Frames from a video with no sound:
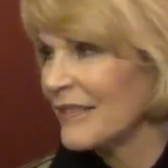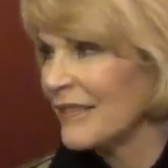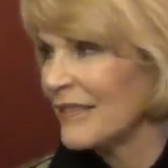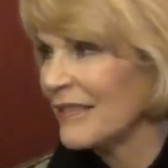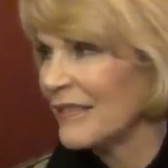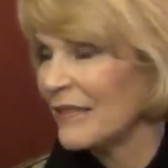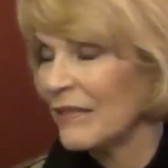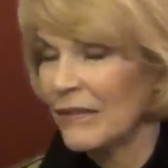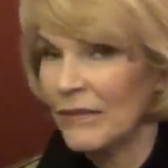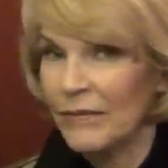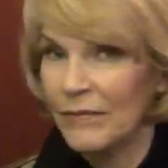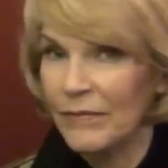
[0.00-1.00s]

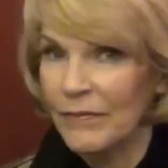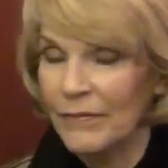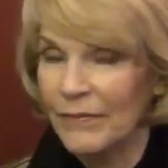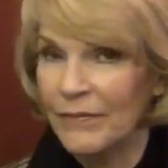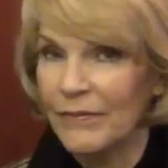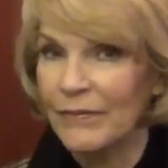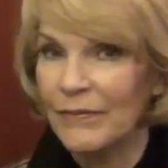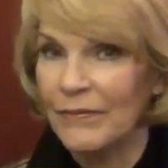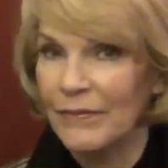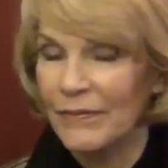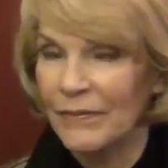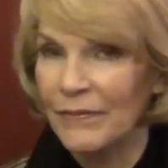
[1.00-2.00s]

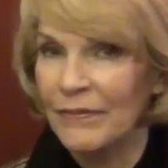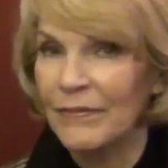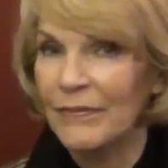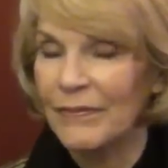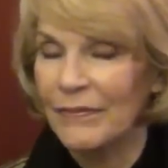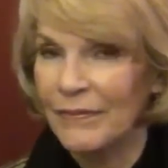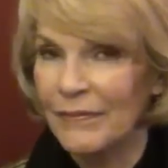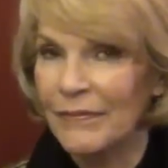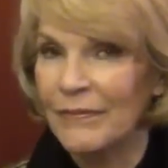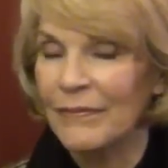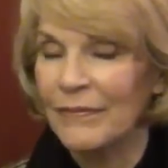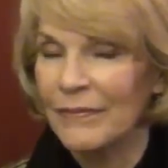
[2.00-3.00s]

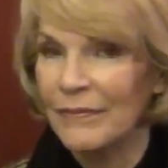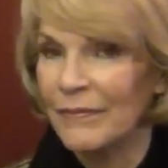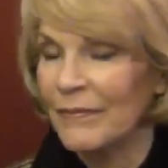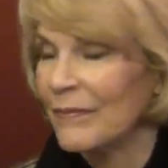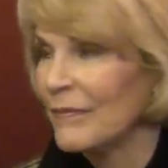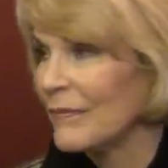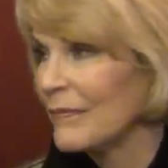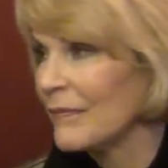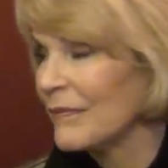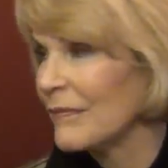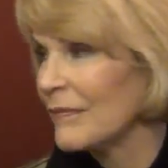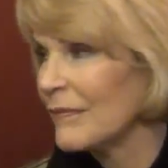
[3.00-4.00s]

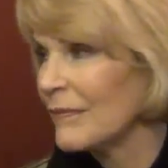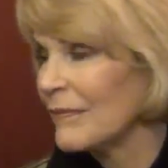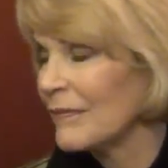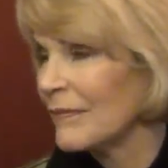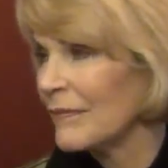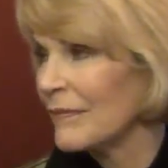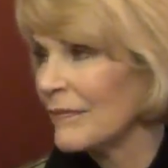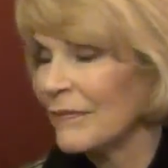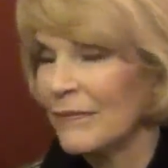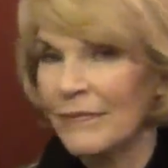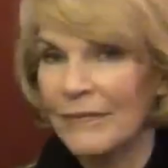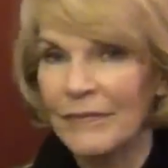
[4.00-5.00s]

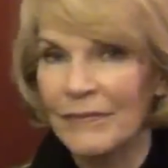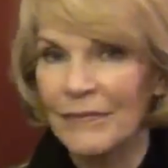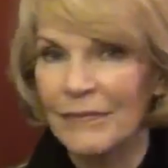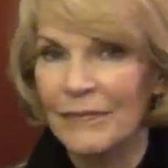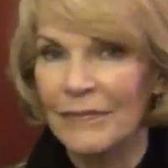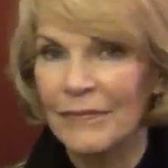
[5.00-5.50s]
The person shown says nothing.